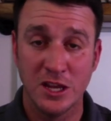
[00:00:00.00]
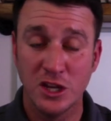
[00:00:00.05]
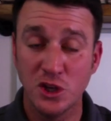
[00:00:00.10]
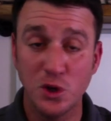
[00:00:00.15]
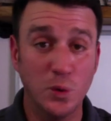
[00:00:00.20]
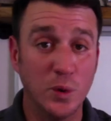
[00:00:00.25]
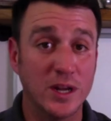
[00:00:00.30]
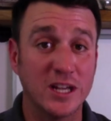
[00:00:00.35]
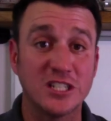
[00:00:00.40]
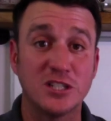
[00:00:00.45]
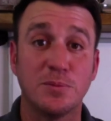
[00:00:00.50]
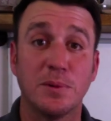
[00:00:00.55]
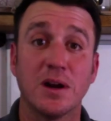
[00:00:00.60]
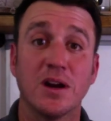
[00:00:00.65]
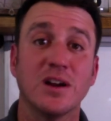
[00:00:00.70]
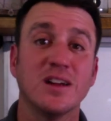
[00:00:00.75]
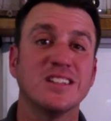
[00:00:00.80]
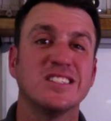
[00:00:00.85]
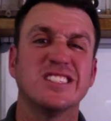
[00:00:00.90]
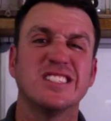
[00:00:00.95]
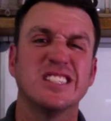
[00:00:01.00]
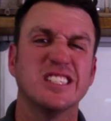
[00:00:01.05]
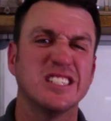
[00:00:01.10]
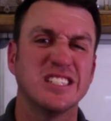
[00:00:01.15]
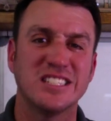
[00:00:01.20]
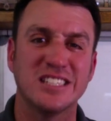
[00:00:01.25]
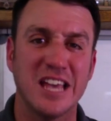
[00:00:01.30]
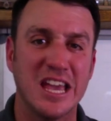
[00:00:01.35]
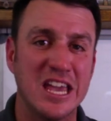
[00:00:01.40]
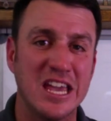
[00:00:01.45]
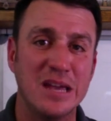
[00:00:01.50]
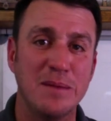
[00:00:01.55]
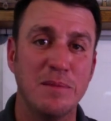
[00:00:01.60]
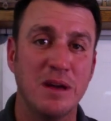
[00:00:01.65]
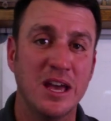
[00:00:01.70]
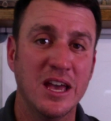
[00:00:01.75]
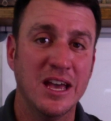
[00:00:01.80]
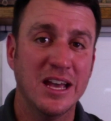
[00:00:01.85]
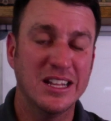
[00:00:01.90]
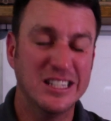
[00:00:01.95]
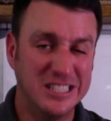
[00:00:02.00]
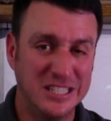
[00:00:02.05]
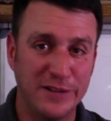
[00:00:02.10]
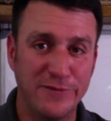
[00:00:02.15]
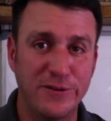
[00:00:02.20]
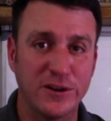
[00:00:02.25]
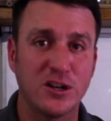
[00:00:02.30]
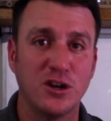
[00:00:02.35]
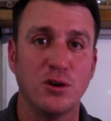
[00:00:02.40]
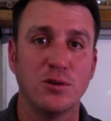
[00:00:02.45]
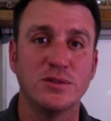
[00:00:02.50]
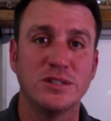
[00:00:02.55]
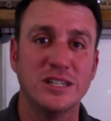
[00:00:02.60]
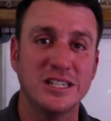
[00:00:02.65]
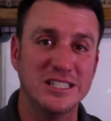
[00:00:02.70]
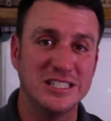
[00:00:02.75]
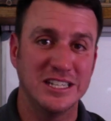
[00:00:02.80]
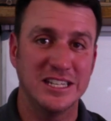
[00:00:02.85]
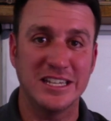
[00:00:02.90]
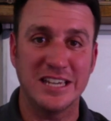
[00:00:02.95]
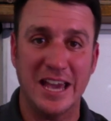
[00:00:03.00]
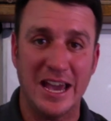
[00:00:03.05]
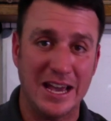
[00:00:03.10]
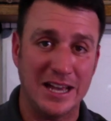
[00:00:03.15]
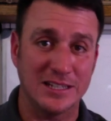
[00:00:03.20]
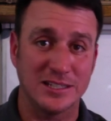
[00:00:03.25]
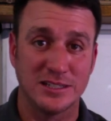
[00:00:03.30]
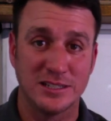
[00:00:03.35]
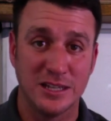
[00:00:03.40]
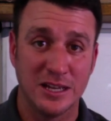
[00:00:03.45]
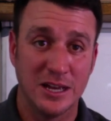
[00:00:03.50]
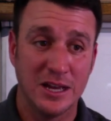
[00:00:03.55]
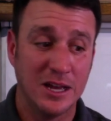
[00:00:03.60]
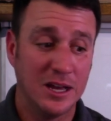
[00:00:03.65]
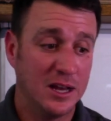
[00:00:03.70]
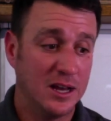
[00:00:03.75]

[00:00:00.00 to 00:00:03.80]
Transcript: You would experience the same difficulties in gas,